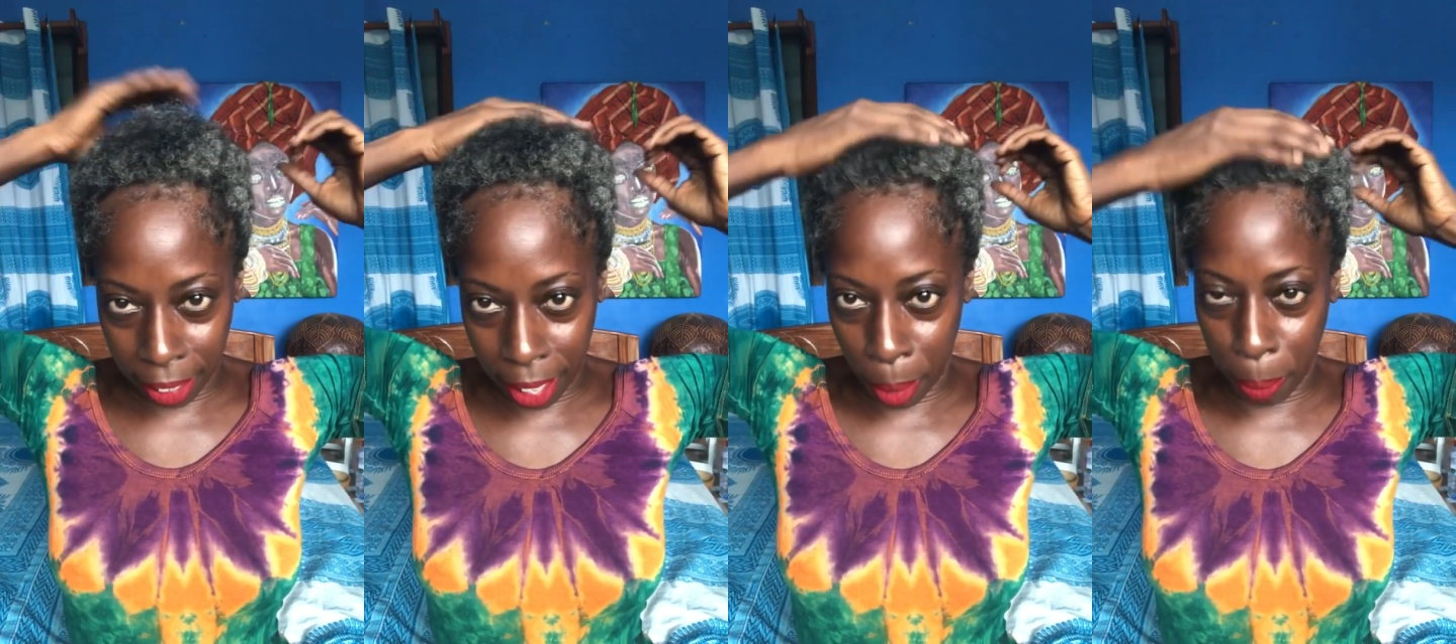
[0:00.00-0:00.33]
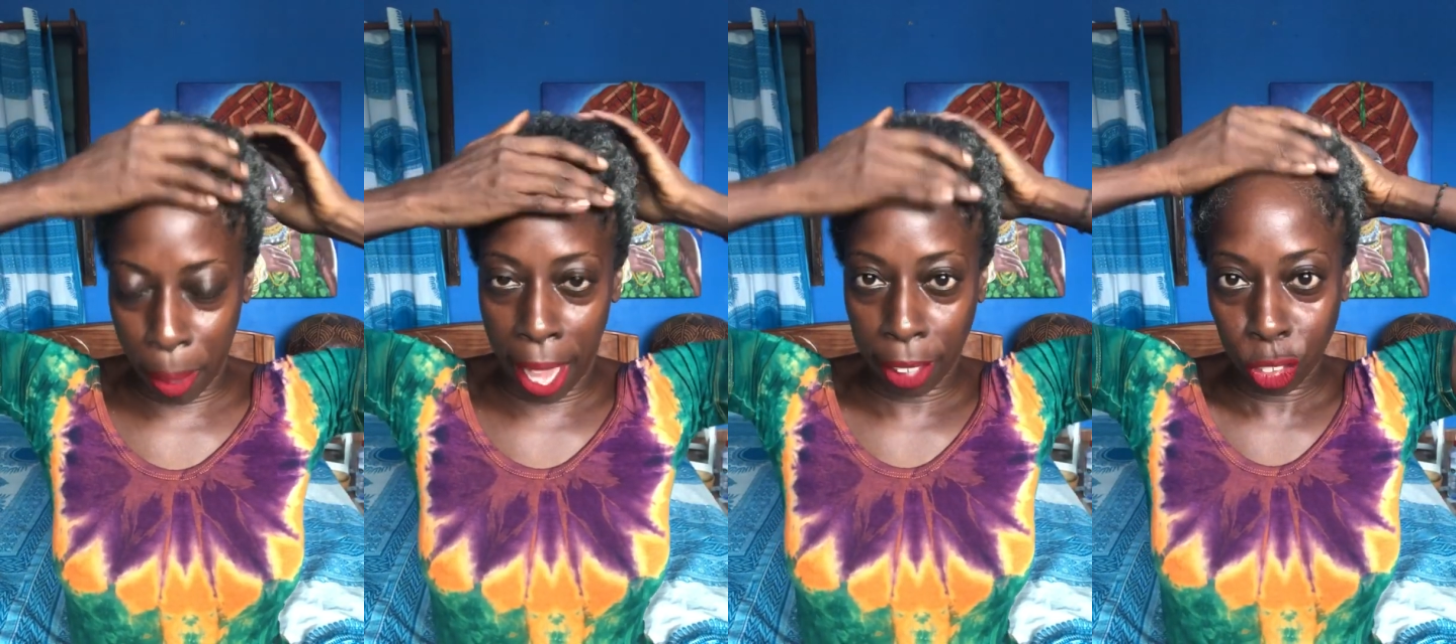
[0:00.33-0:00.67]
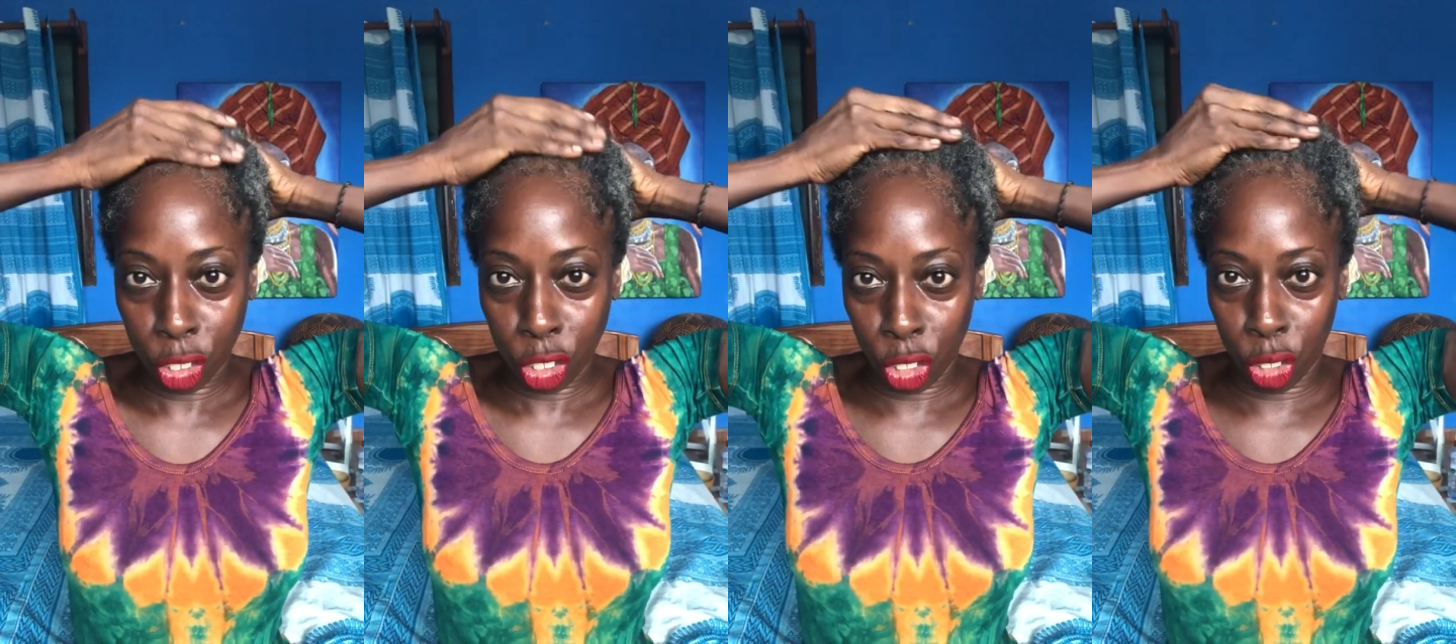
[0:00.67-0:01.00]
comeback
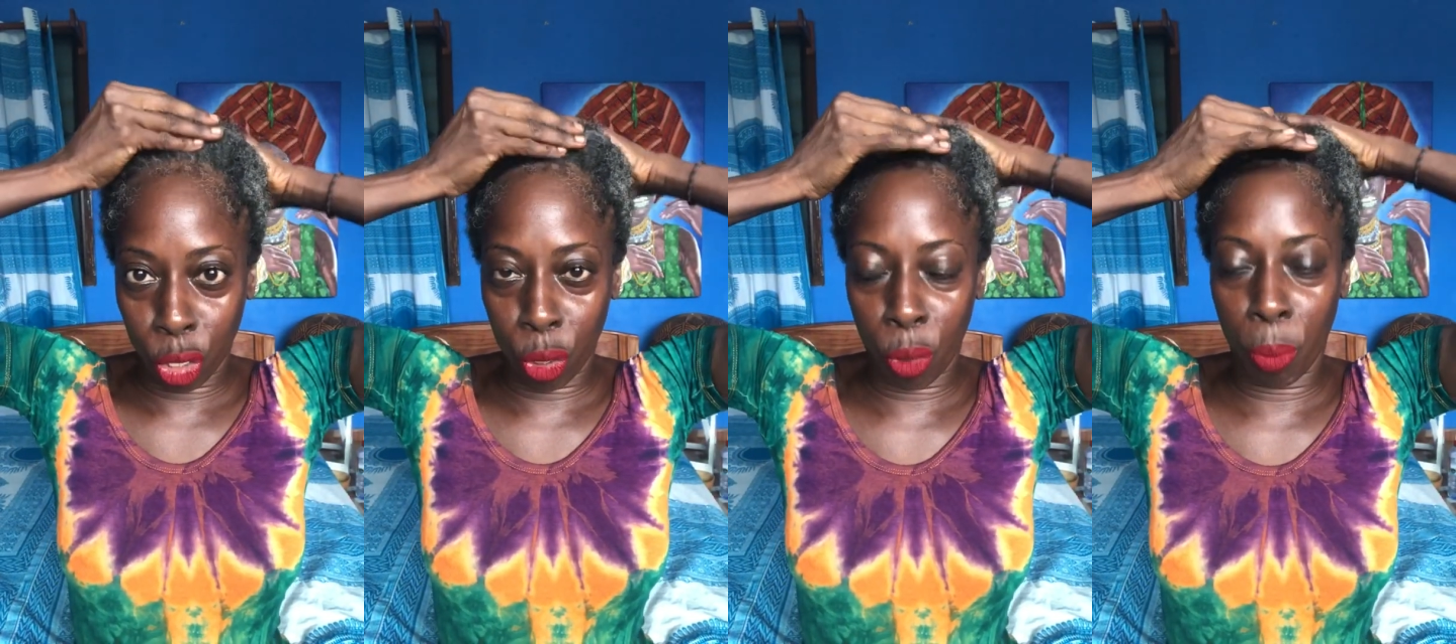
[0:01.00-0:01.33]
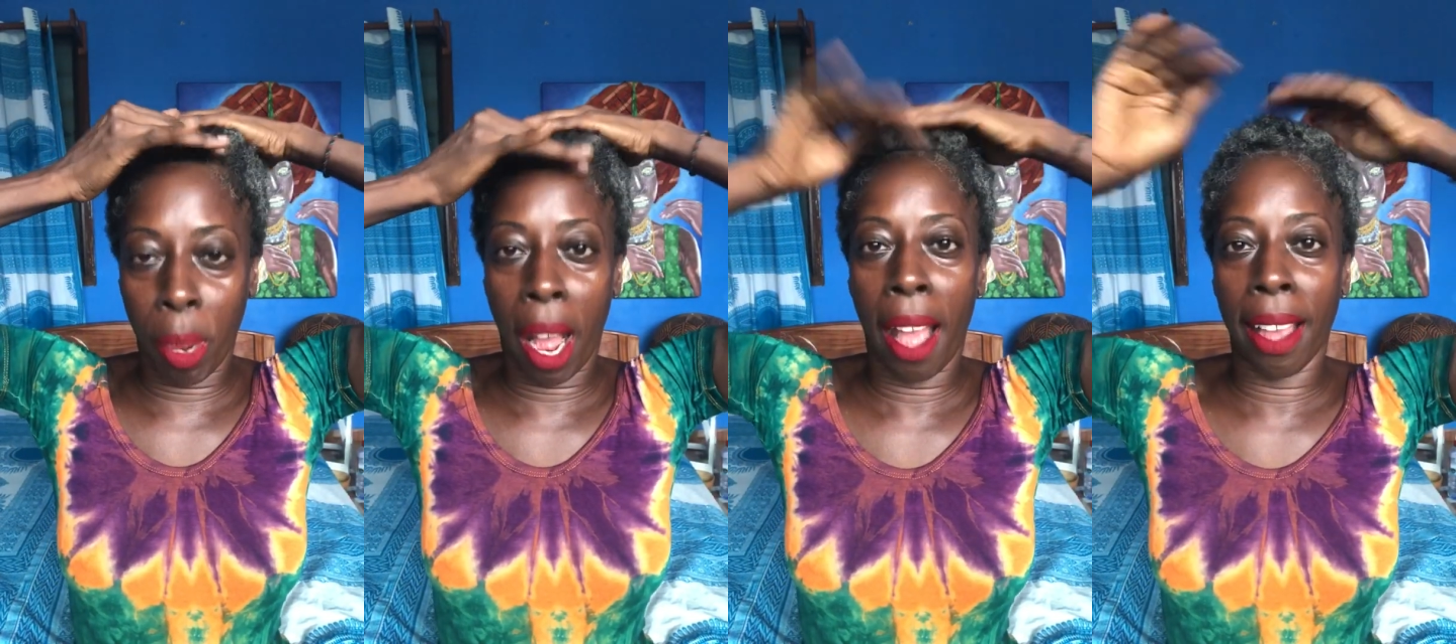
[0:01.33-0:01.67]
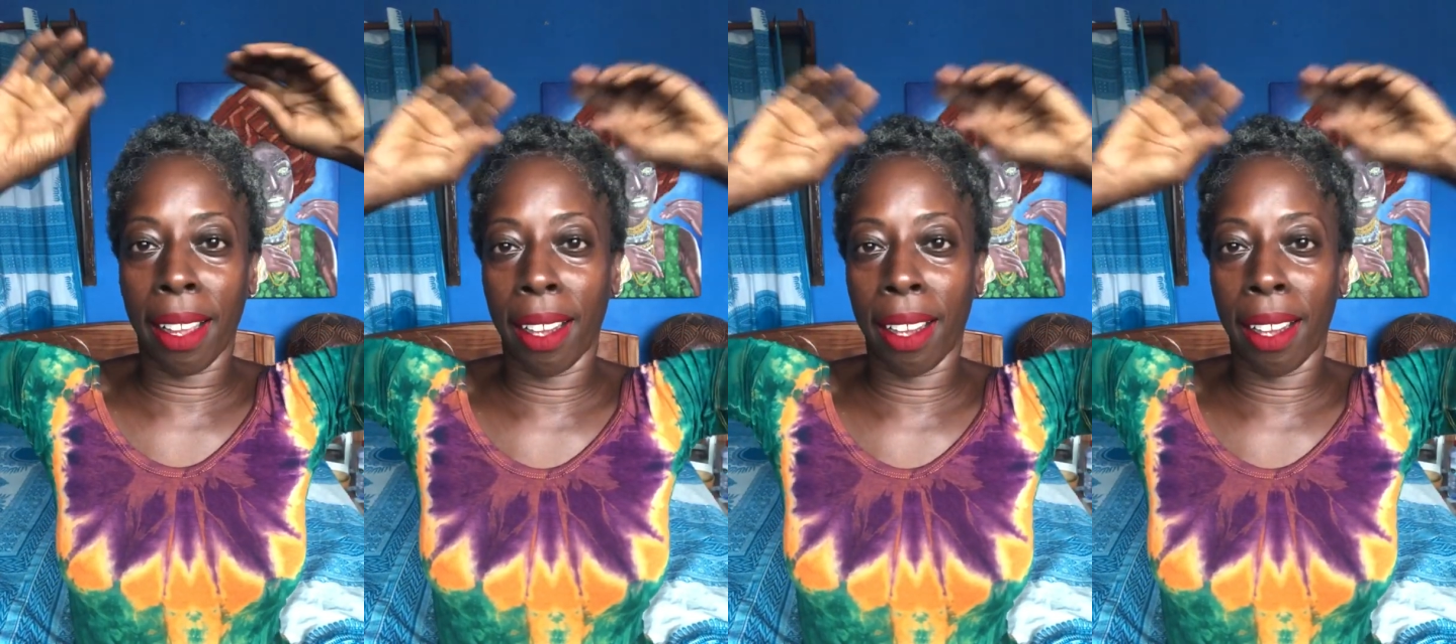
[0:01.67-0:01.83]
to my